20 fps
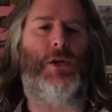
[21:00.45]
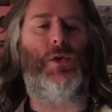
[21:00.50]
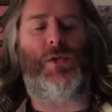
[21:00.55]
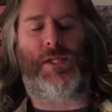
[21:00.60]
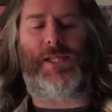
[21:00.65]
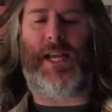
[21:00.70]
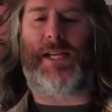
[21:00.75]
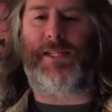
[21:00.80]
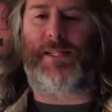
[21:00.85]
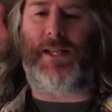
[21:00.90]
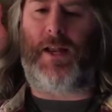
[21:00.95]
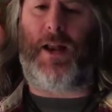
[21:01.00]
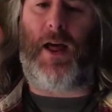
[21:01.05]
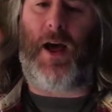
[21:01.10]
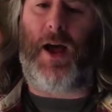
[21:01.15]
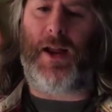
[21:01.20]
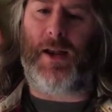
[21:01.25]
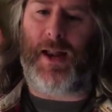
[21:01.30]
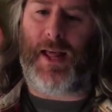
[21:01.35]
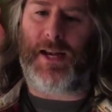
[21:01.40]
who says the
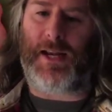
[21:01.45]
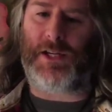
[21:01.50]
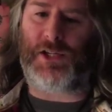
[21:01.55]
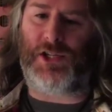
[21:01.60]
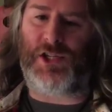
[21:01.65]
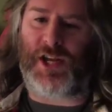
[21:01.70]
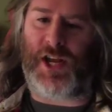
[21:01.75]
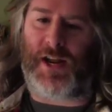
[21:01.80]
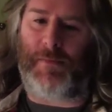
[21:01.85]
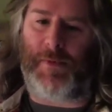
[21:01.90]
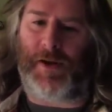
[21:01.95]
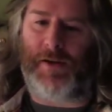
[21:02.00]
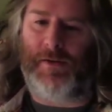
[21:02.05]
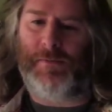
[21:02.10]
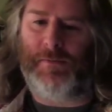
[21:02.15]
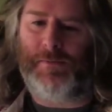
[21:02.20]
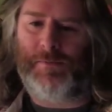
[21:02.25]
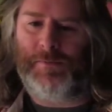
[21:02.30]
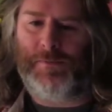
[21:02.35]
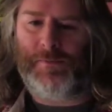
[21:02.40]
line, ladies and gentlemen?
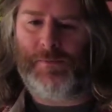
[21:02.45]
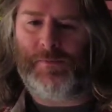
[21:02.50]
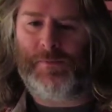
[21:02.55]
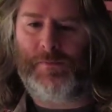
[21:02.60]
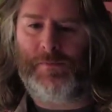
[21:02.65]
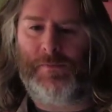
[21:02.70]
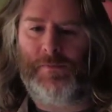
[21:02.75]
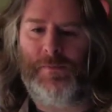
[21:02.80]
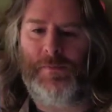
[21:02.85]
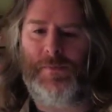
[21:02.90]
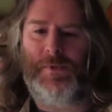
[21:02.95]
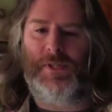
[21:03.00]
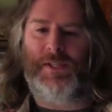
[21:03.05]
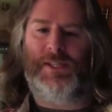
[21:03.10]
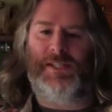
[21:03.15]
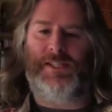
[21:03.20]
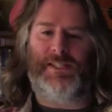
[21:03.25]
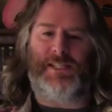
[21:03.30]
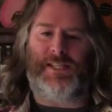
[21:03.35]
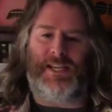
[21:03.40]

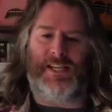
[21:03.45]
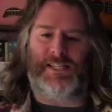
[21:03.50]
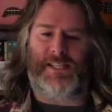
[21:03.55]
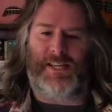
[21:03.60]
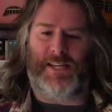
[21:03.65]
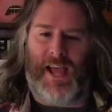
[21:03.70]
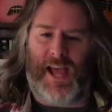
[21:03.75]
Decent.